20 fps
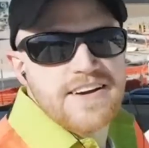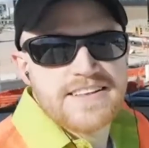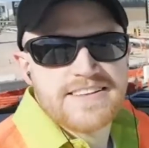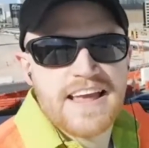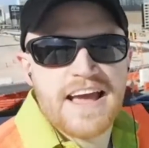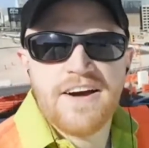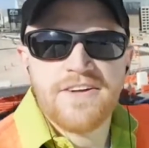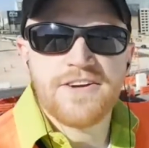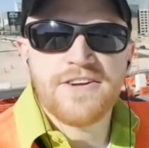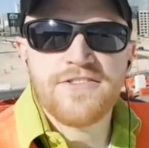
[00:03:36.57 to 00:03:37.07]
it
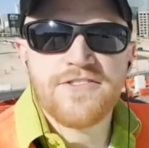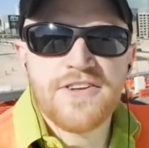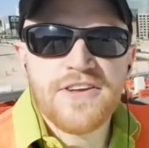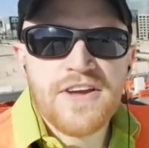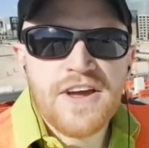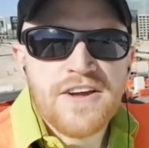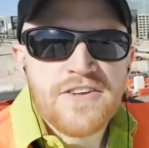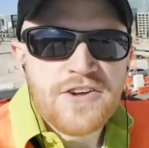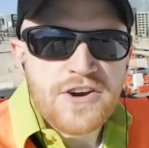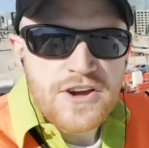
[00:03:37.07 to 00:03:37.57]
down is
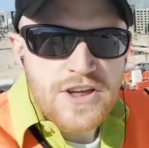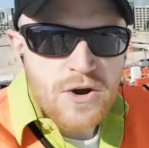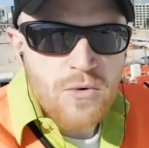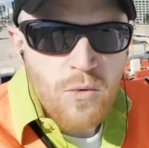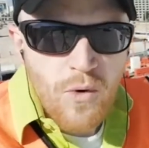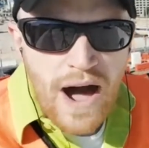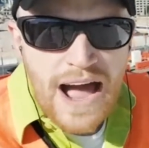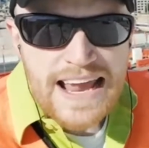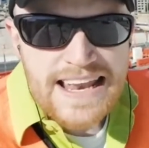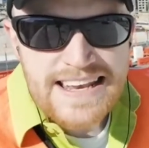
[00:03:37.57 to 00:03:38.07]
they're going to
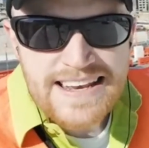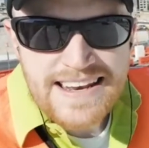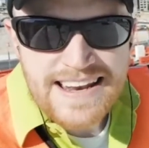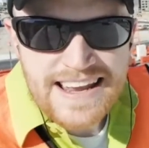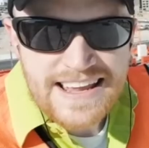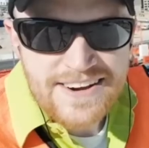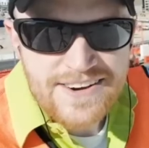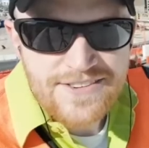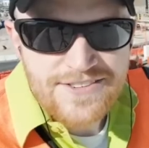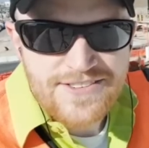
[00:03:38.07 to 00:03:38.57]
widen
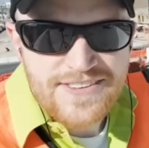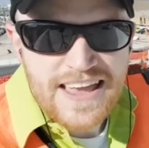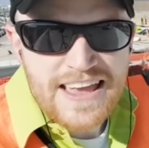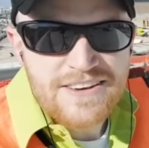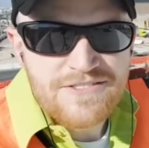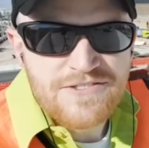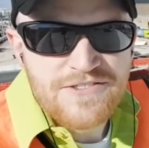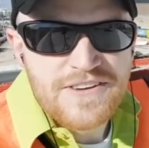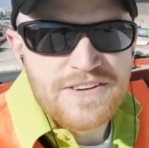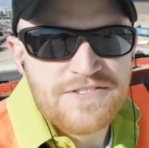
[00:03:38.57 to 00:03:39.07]

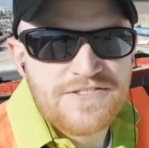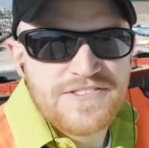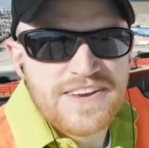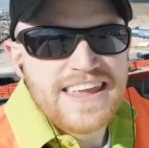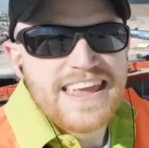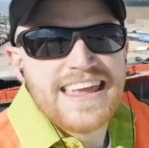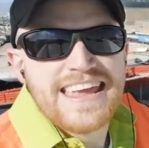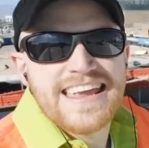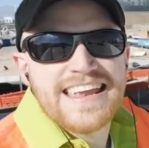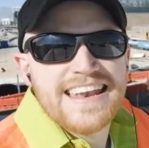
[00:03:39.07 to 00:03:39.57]
Interstate
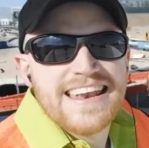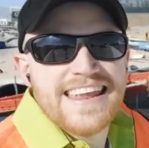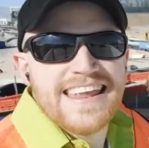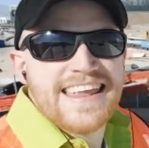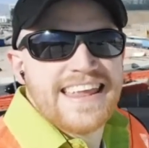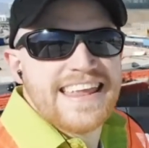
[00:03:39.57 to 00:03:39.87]
15,